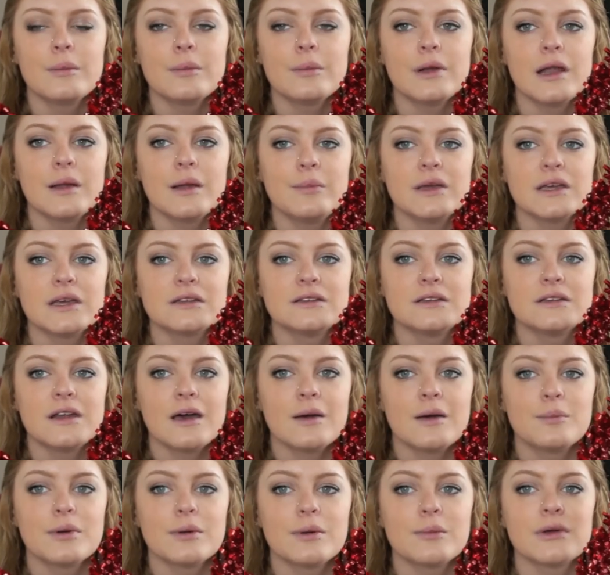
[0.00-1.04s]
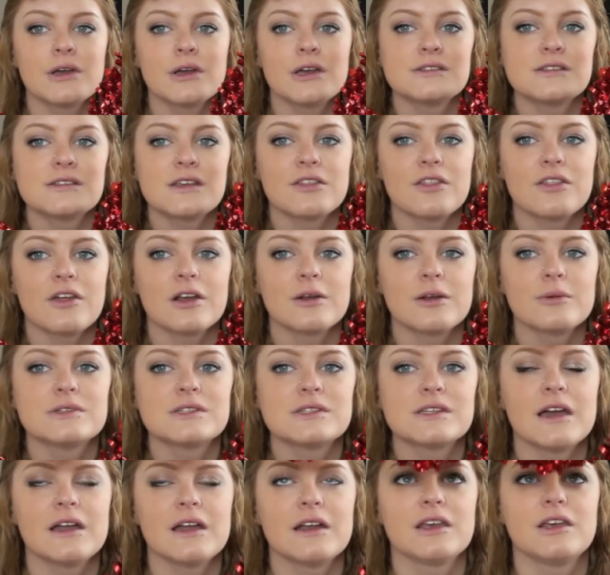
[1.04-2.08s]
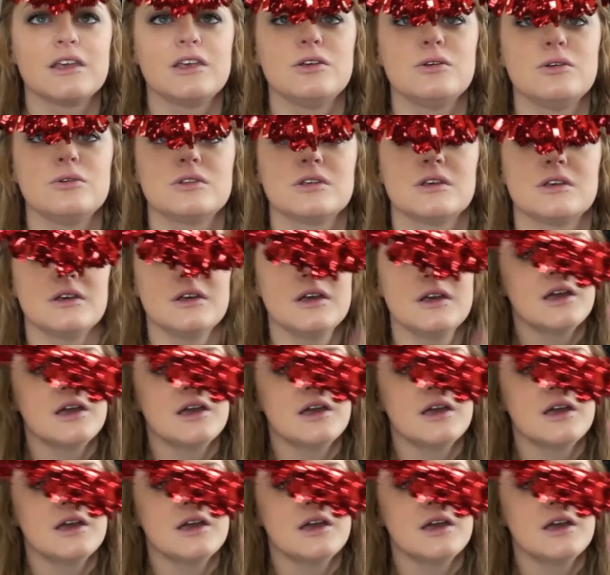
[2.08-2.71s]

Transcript: But I picked it up because I thought it was kind of cute.